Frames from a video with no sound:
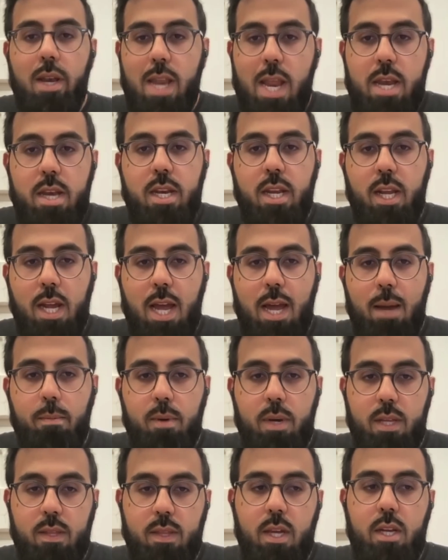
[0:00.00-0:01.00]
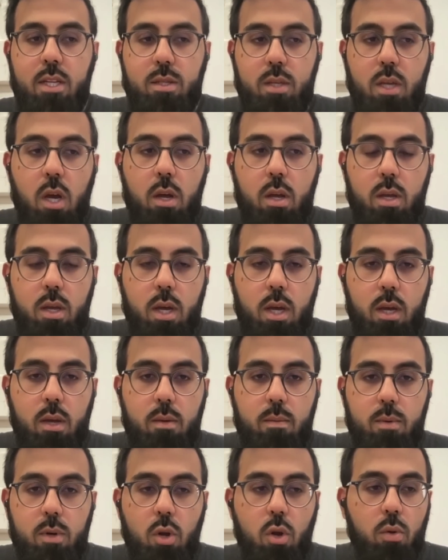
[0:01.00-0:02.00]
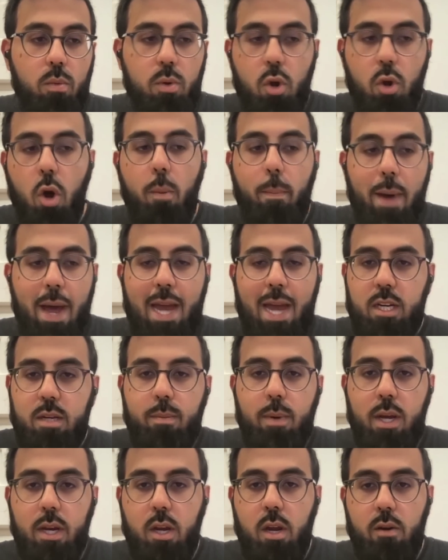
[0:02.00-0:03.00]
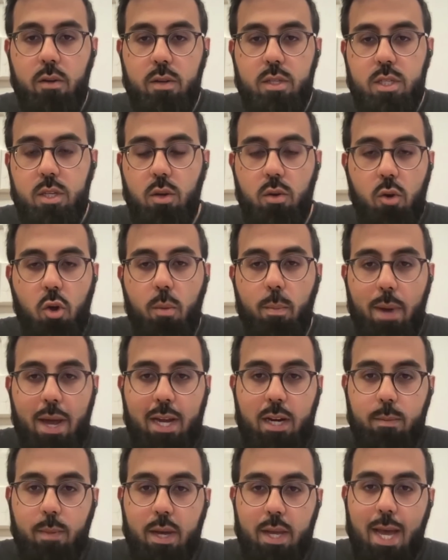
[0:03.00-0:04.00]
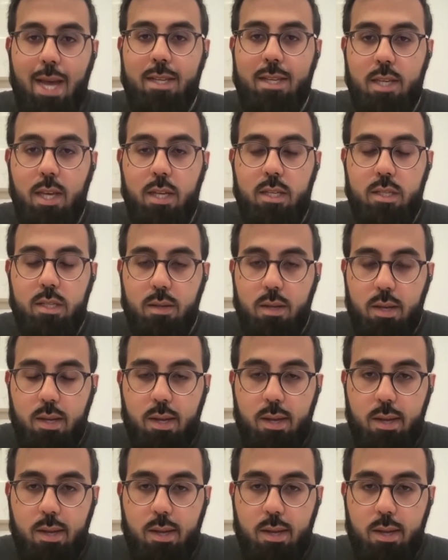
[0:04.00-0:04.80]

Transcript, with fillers: lending happening that is uh, you know not backed by currency or not backed by assets